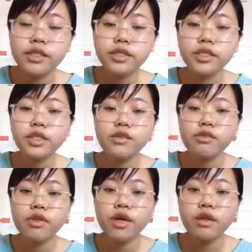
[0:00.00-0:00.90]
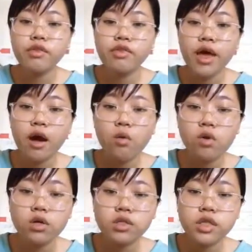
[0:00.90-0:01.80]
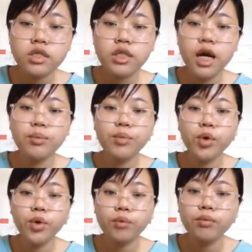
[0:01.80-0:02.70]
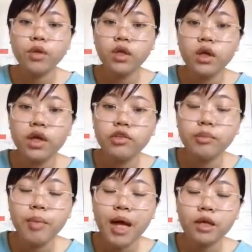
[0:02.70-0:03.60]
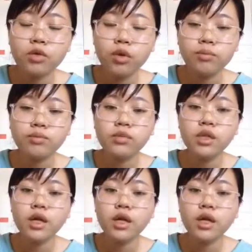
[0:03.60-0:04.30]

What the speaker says: she didn't think there was enough room in the bedroom,